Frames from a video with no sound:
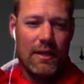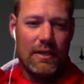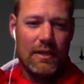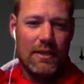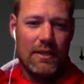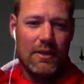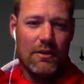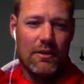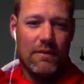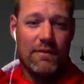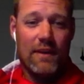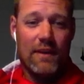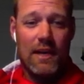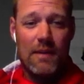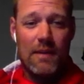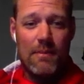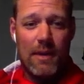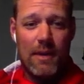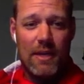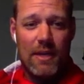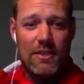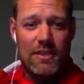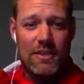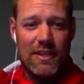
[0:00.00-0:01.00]
to fly to
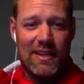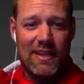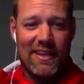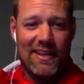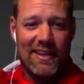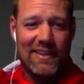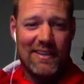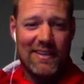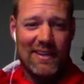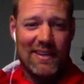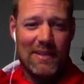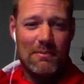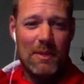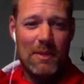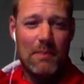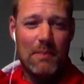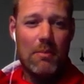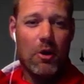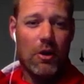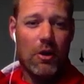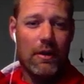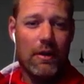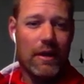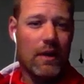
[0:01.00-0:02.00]
Beijing and be
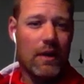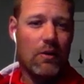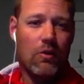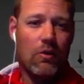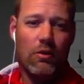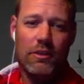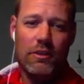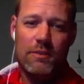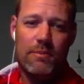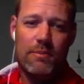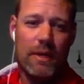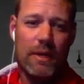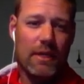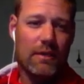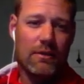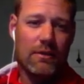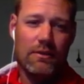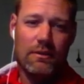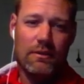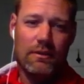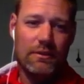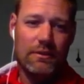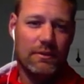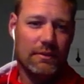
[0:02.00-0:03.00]
part of that whole
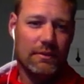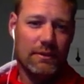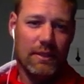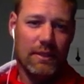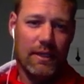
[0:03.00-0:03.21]
spectacle.